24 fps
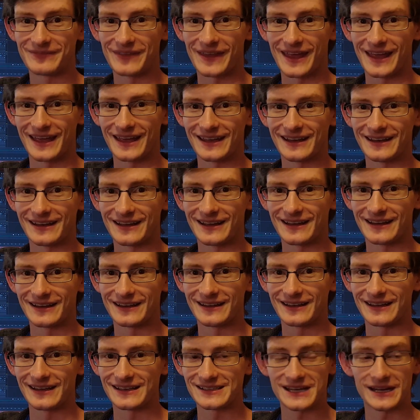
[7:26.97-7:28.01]
and
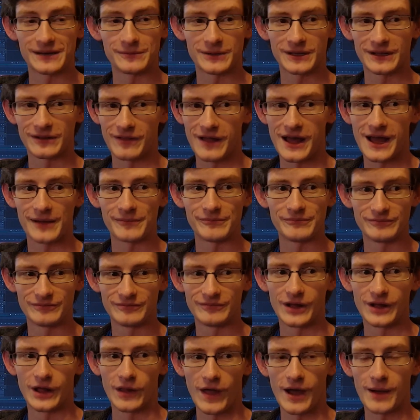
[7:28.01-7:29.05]
it's going to be a lot
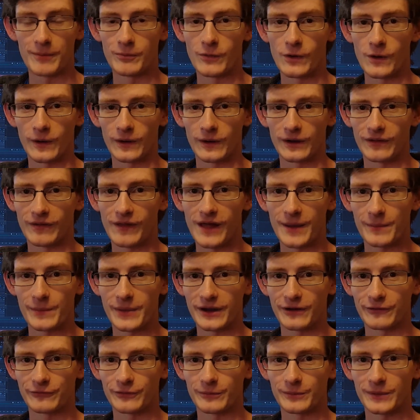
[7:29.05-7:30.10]
more and a lot
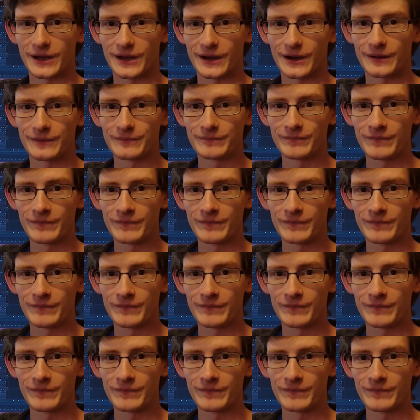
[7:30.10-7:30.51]
better from here.